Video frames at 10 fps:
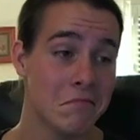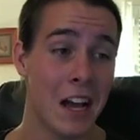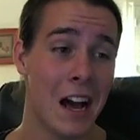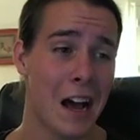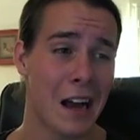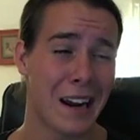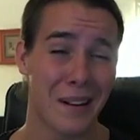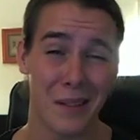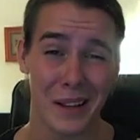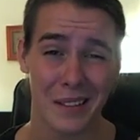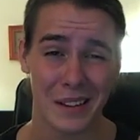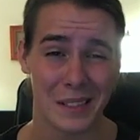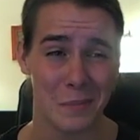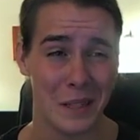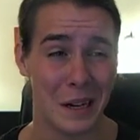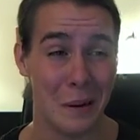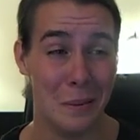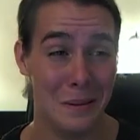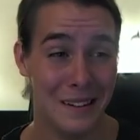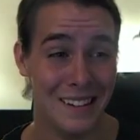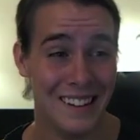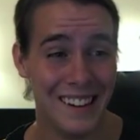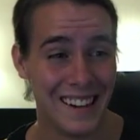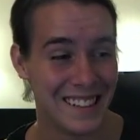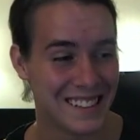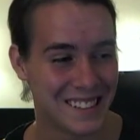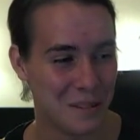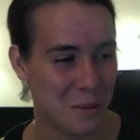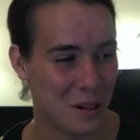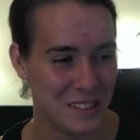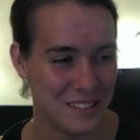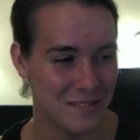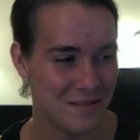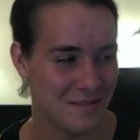I kind of like that it's beat up. It's the one